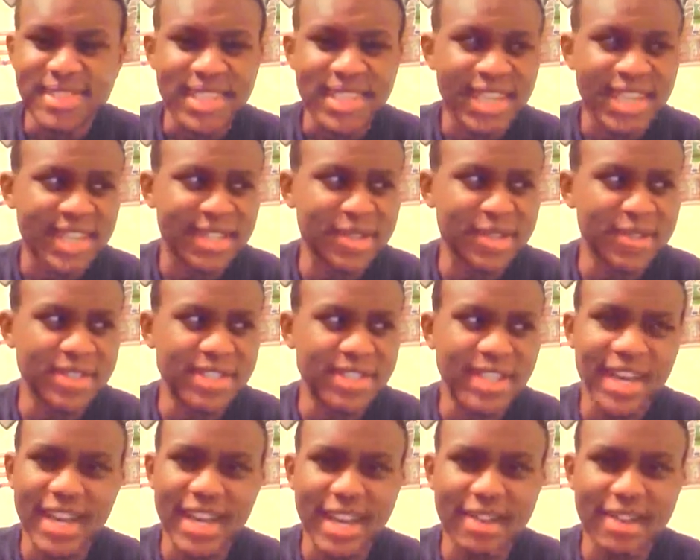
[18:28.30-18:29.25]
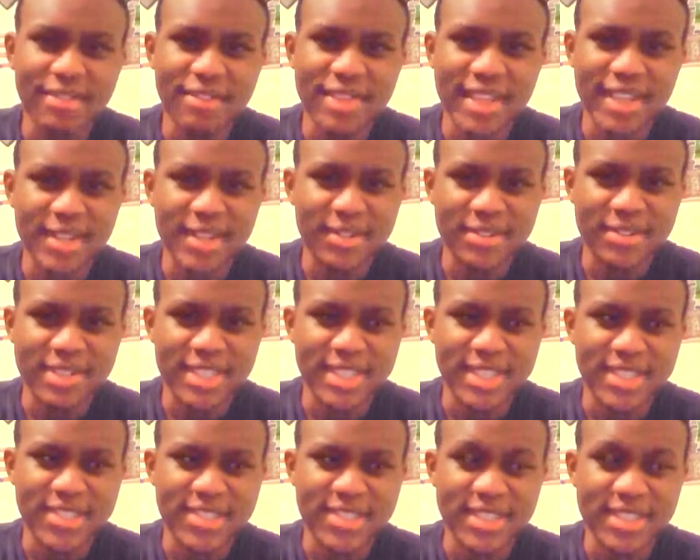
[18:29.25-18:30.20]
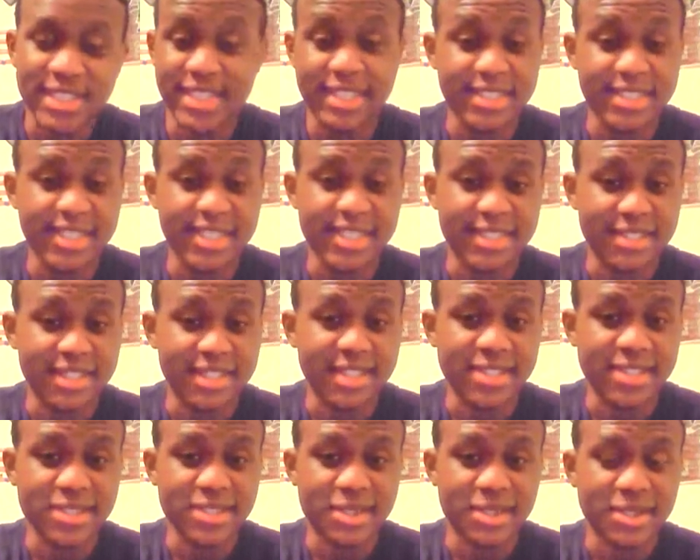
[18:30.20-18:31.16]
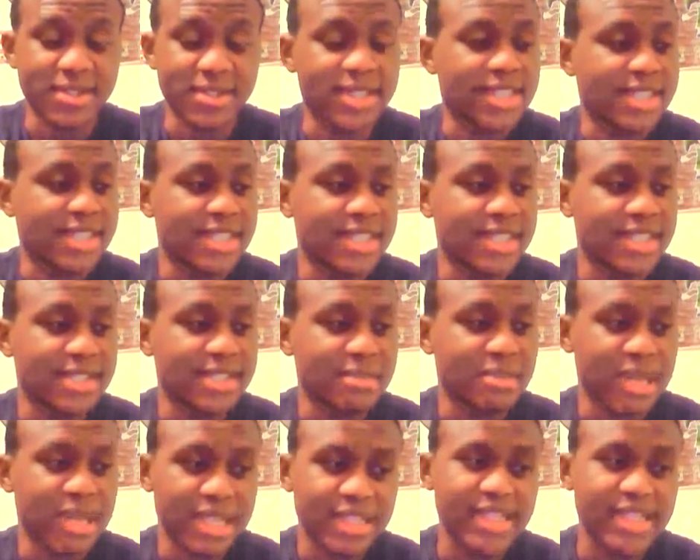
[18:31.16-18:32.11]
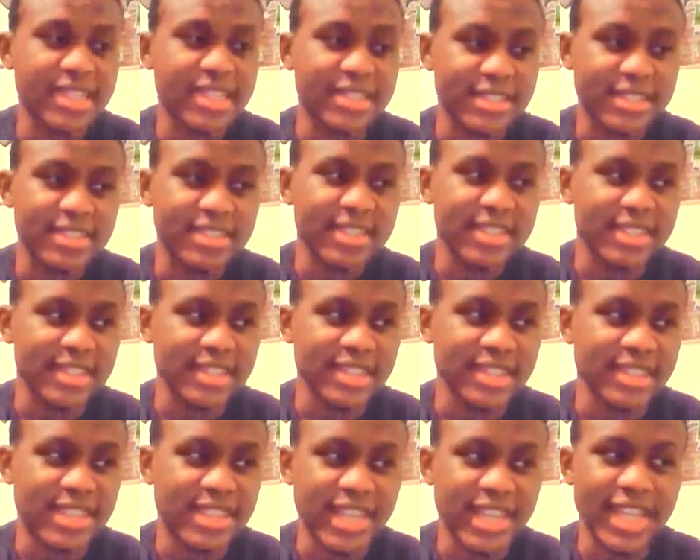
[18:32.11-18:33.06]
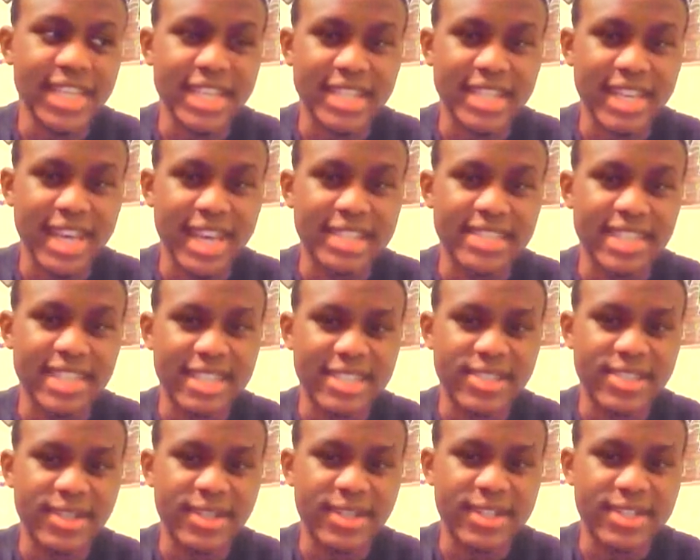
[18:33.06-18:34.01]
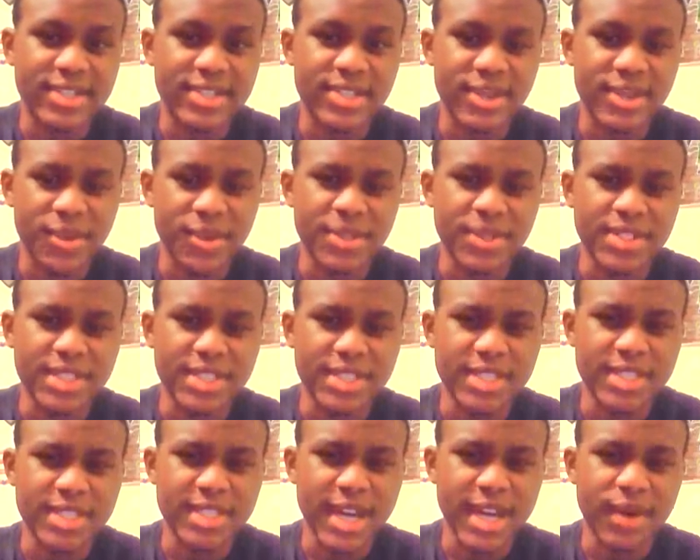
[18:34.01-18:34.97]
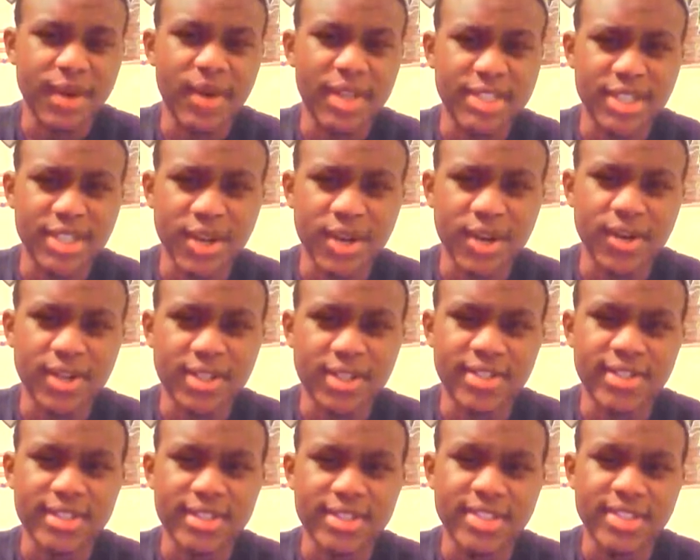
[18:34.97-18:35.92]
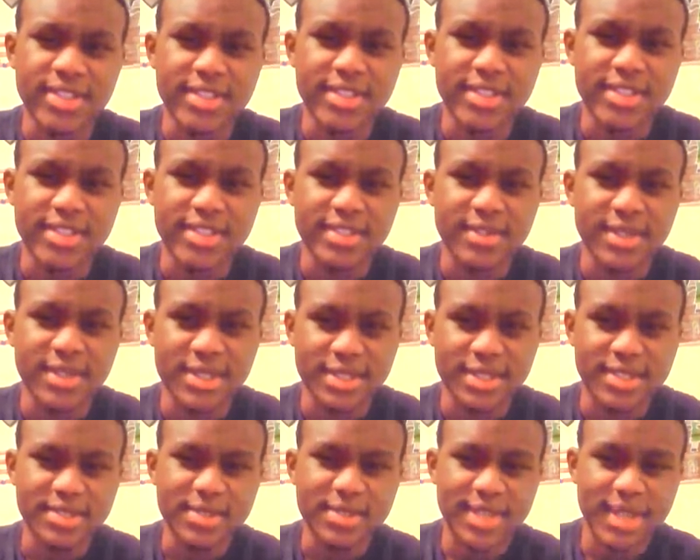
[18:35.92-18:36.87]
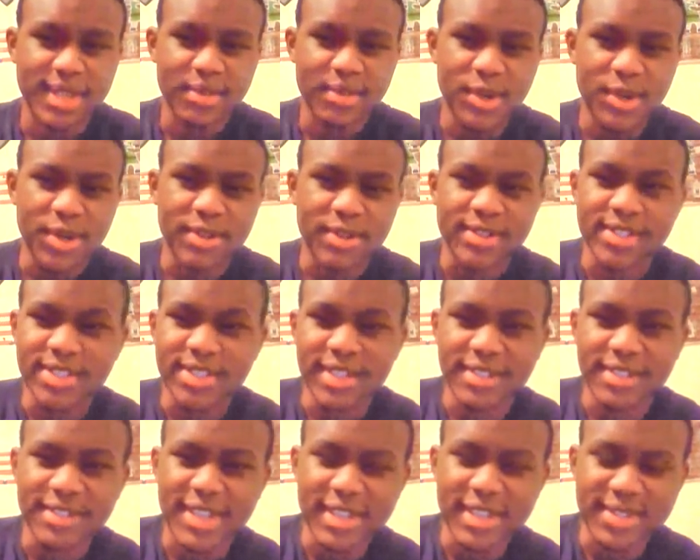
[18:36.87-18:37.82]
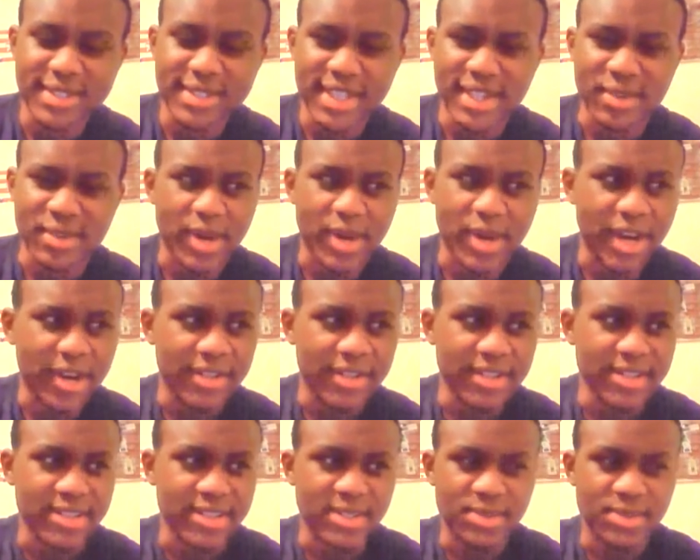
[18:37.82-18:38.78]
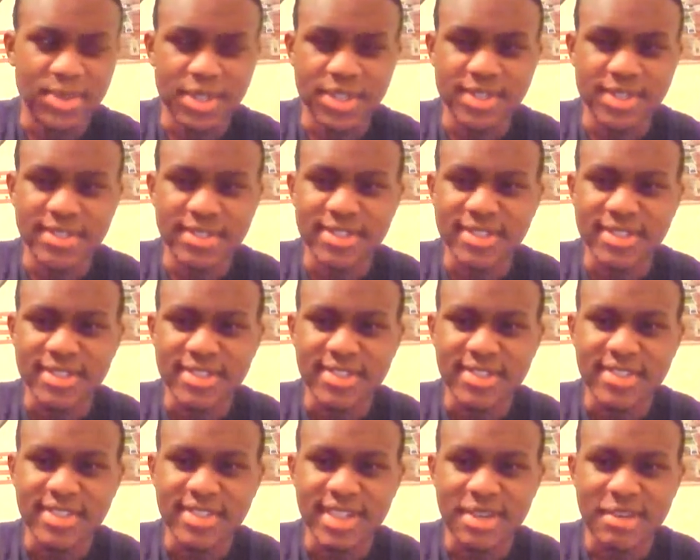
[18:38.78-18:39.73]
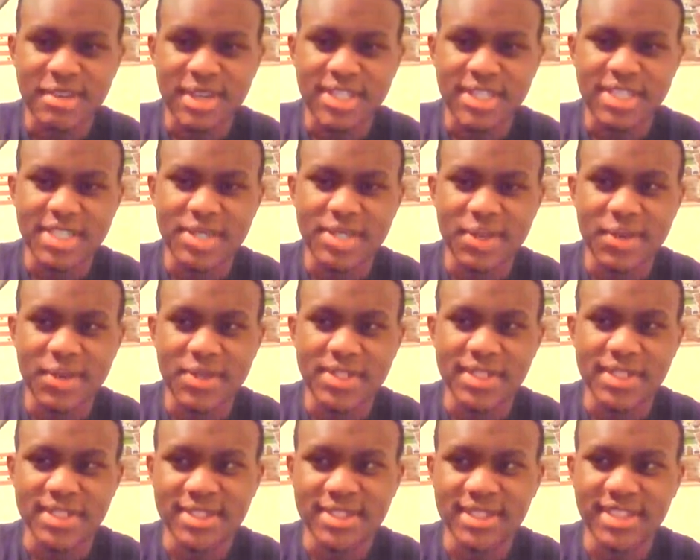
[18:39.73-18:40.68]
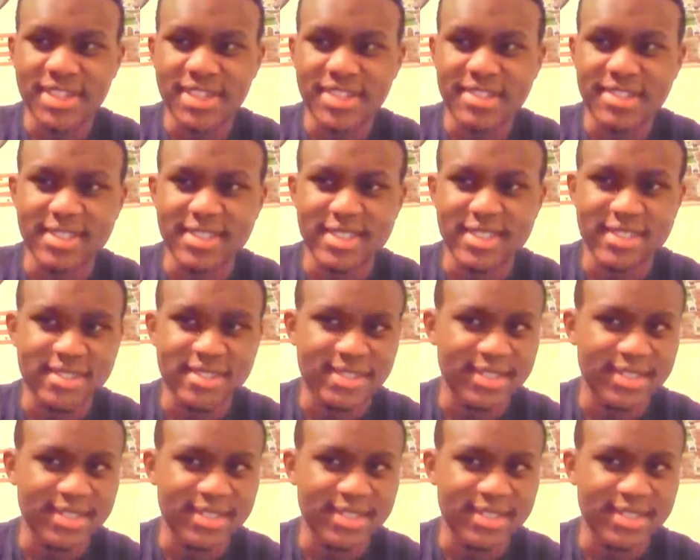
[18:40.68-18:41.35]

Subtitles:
I used to not have that. I don't think. At least I didn't think so. But I think lately, as I started noticing how I talk, which is that weird stuff that I was like, wow, this is weird. I'm actually noticing things that